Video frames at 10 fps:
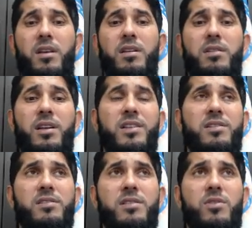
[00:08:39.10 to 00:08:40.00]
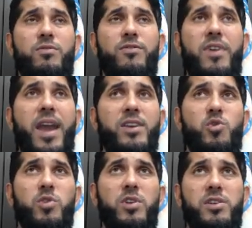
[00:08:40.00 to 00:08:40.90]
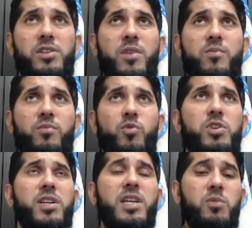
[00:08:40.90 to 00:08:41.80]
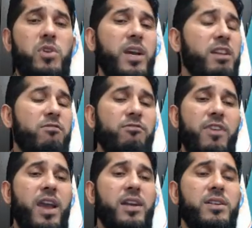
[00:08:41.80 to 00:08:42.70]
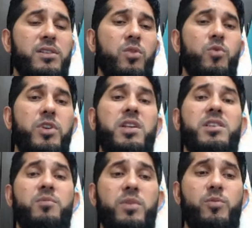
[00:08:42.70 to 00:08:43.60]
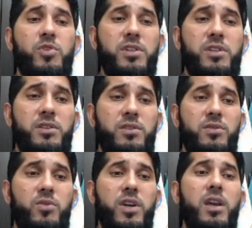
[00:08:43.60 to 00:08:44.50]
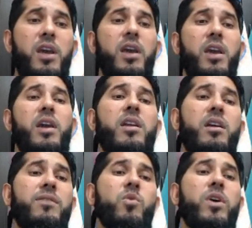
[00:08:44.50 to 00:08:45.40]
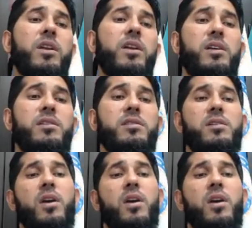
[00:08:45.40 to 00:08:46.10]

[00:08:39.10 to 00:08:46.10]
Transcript: that is factual. We talk about kind of fact, so we need simple present tense. Okay, and everyone is